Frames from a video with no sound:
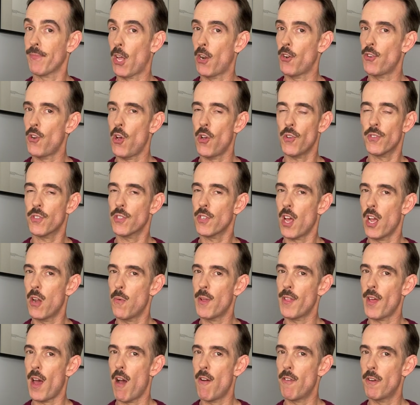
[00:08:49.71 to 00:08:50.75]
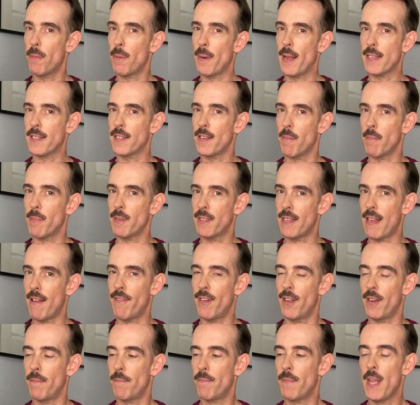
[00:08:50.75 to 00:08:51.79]
Not so with Olaplex number
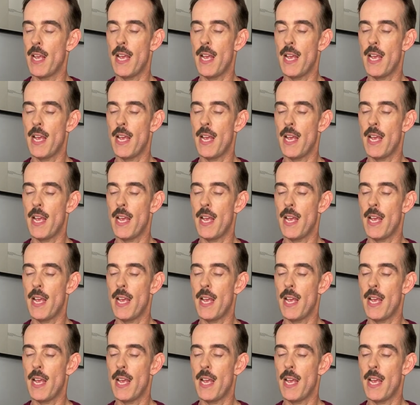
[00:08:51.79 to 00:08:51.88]
7.